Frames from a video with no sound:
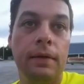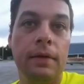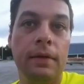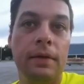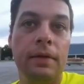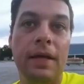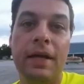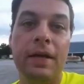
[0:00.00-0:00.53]

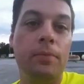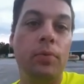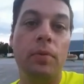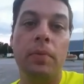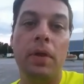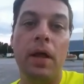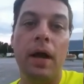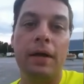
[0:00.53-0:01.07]
they didn't put
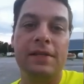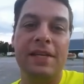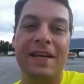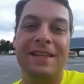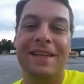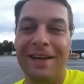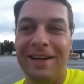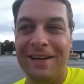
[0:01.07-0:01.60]
blocks in
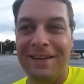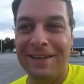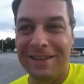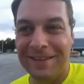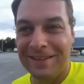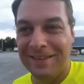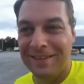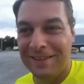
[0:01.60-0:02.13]
there,
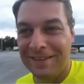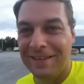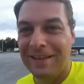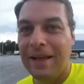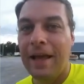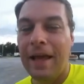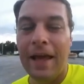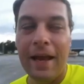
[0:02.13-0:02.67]

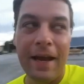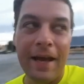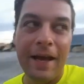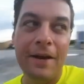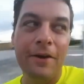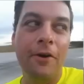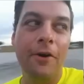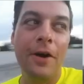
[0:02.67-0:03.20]
and I
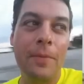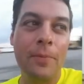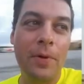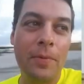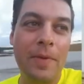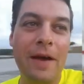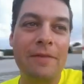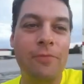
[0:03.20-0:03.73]
had already put
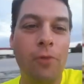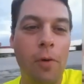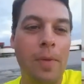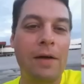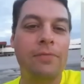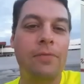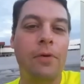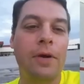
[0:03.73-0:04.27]
my
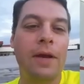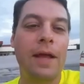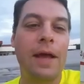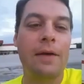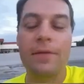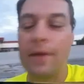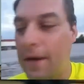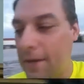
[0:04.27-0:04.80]
4x4
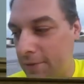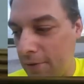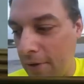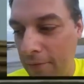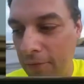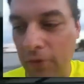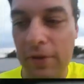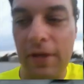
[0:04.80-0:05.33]
down there, so
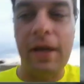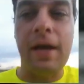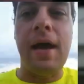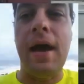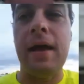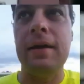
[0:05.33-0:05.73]
I've only got